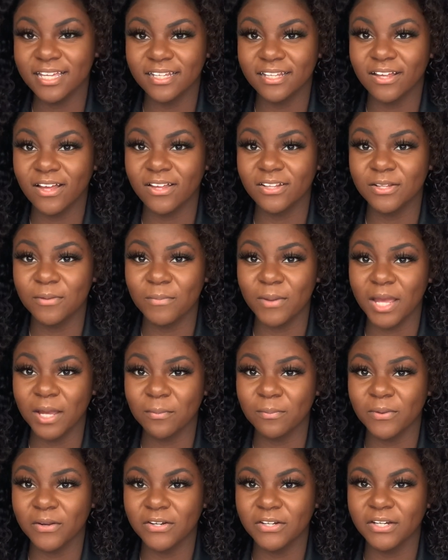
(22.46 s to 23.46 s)
on the back
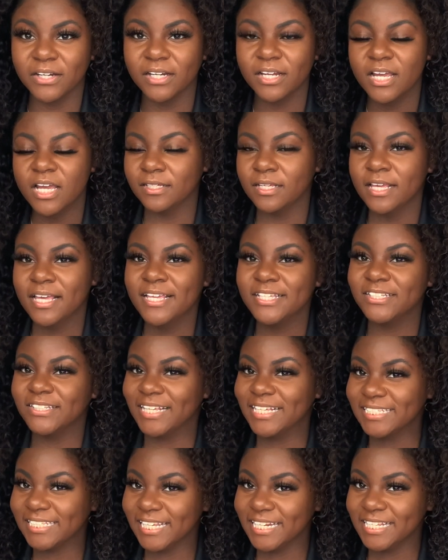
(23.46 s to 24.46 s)
burner. So
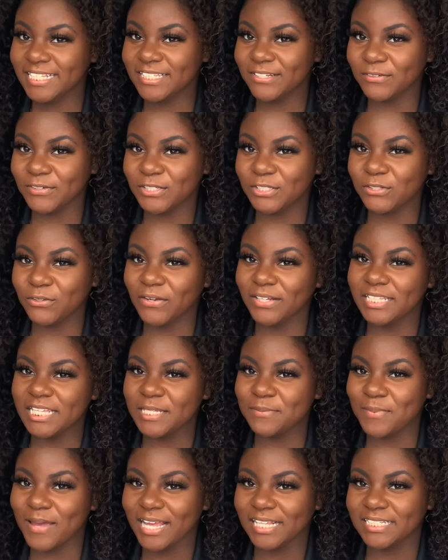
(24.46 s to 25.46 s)
let's get into restoring these
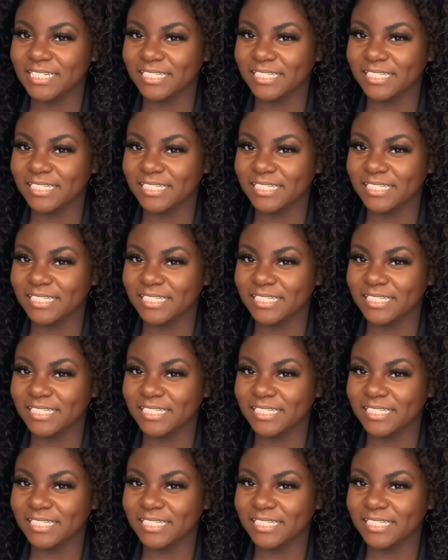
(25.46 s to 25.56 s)
back to